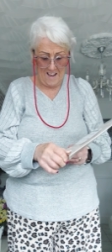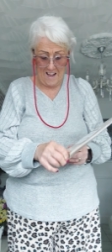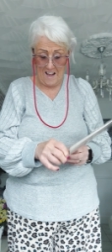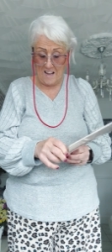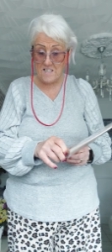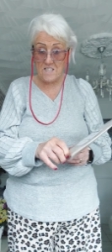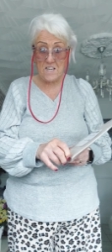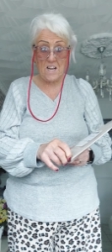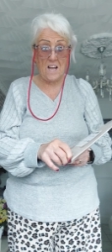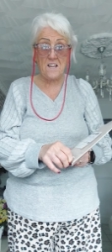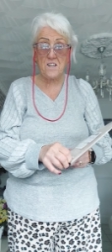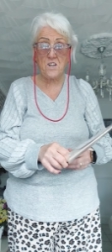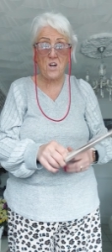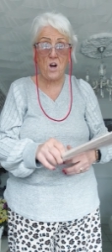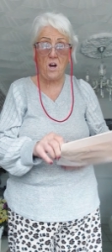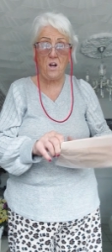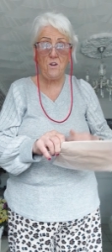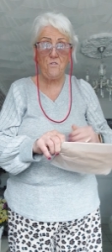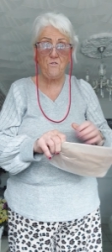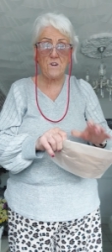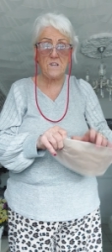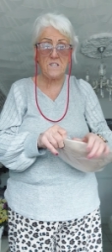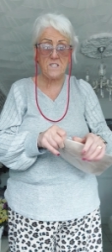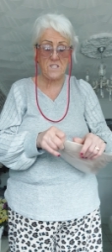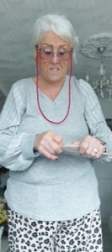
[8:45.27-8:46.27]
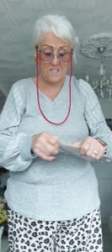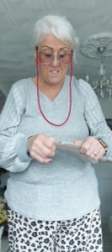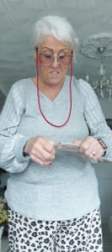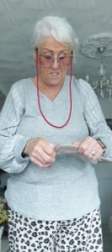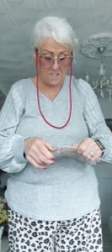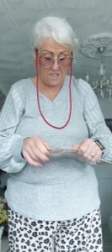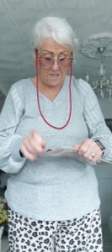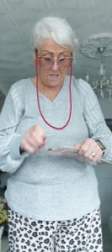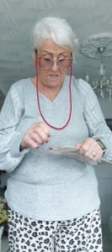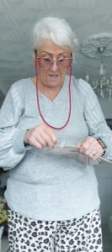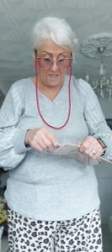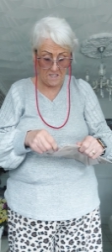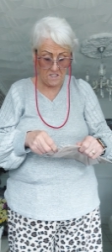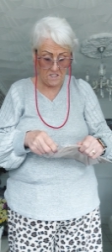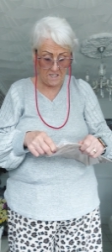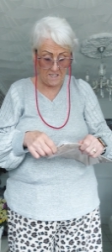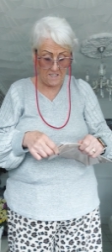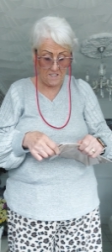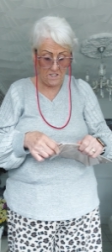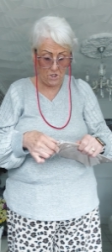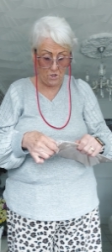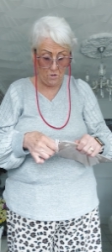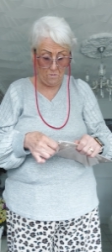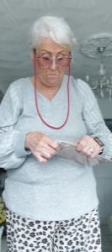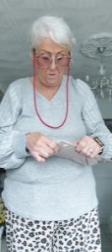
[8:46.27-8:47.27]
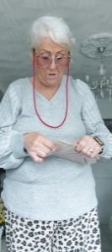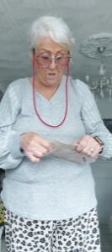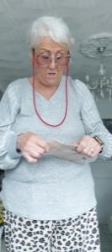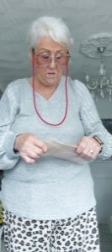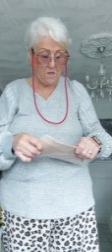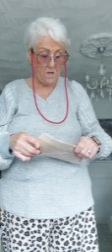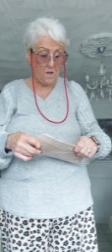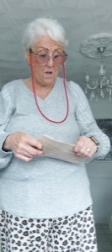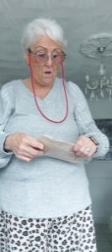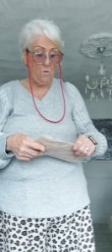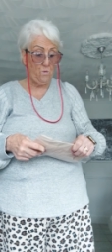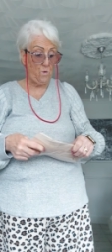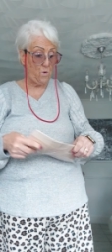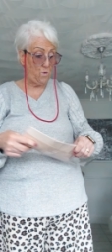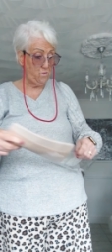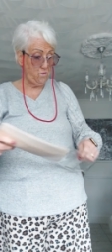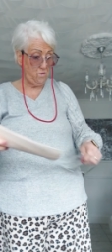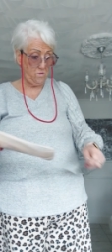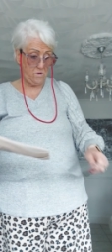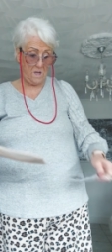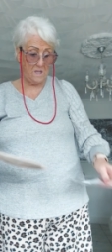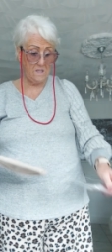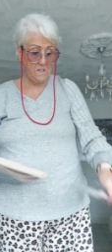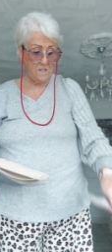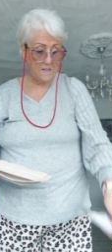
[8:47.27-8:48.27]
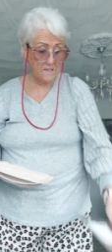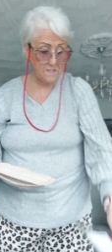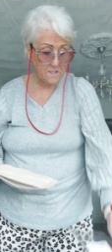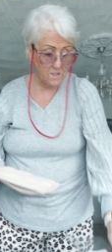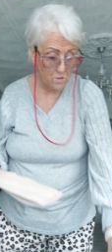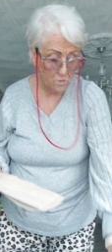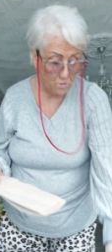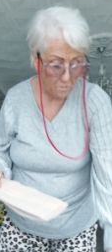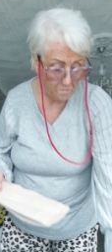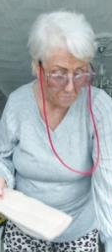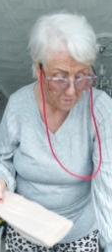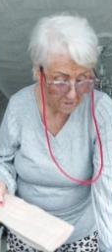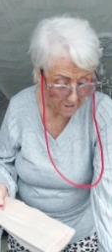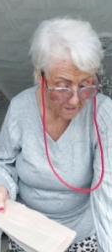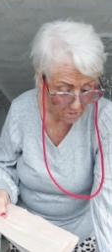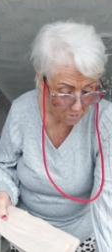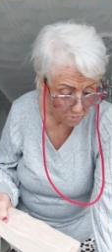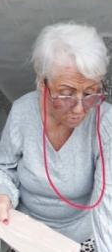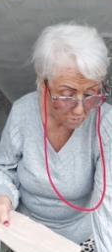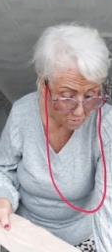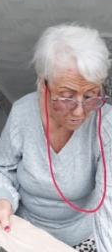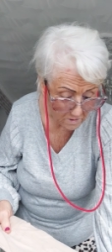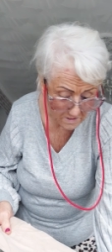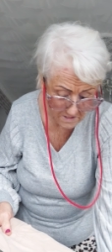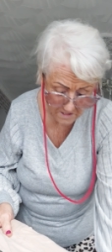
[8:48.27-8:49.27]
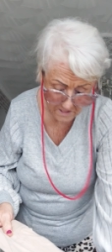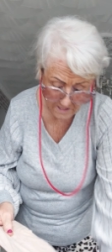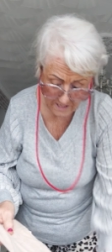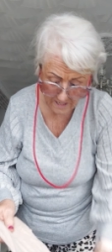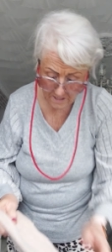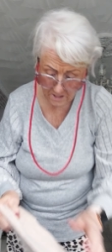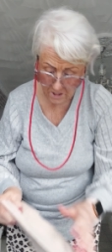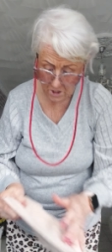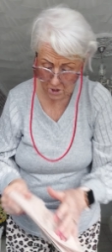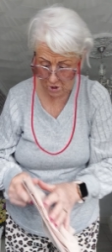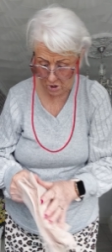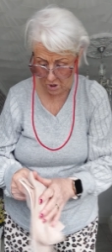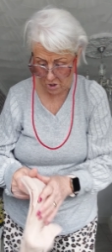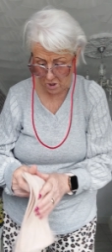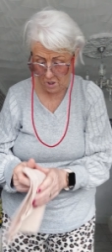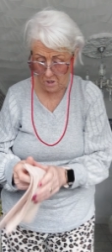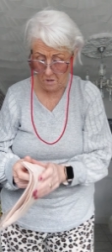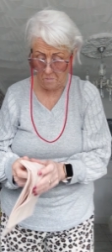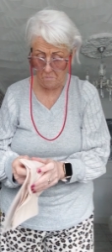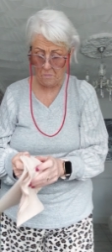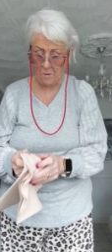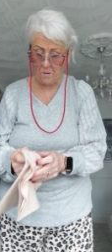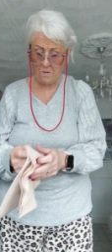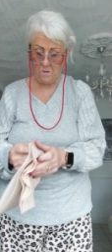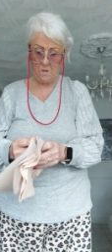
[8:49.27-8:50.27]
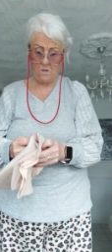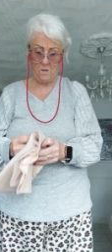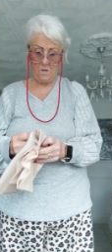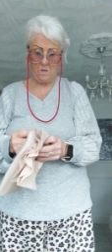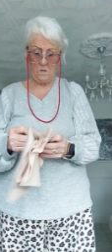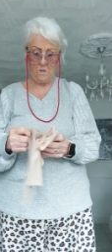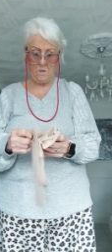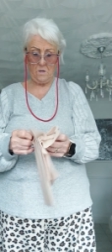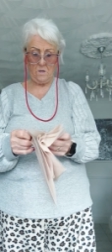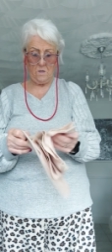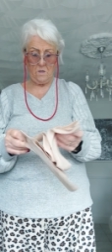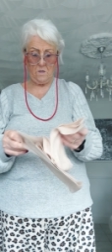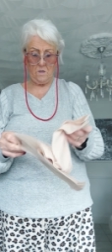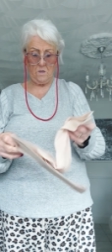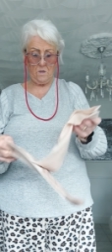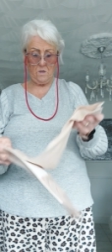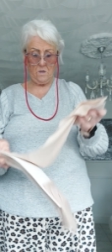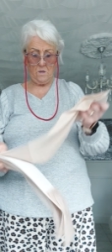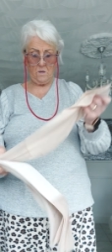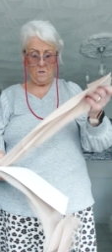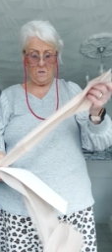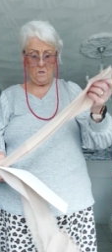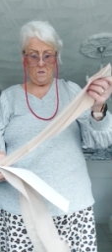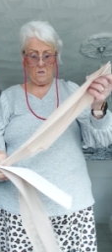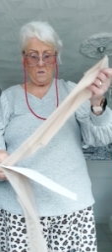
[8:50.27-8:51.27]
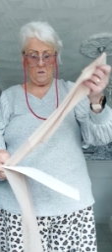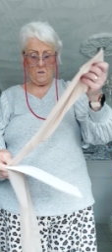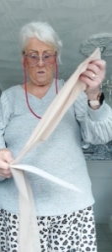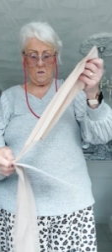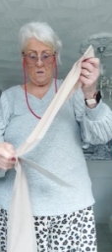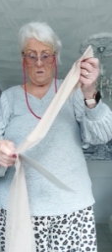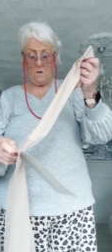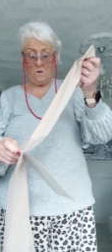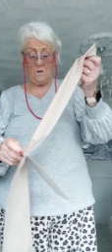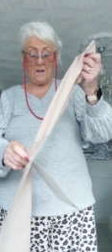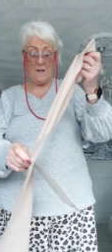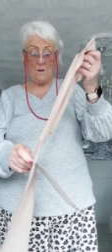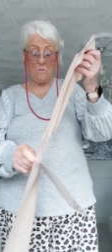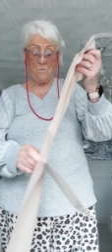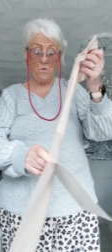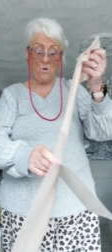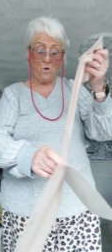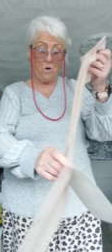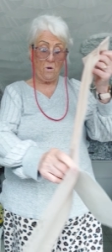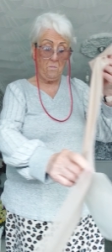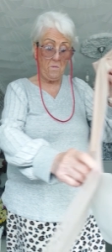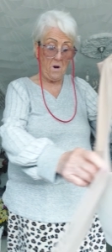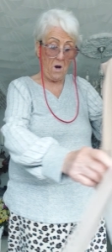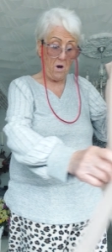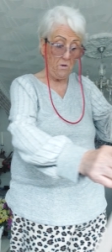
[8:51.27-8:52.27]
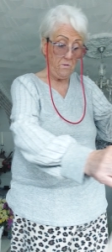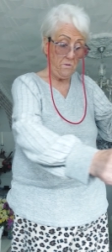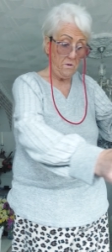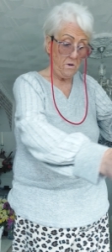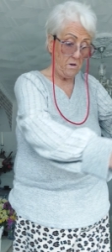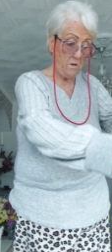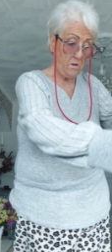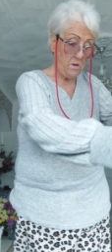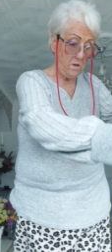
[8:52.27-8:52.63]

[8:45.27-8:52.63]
I, I can't resist it. I see something and I go, oh yeah, that's a good Oh, isn't that cheap? Oh, now come on.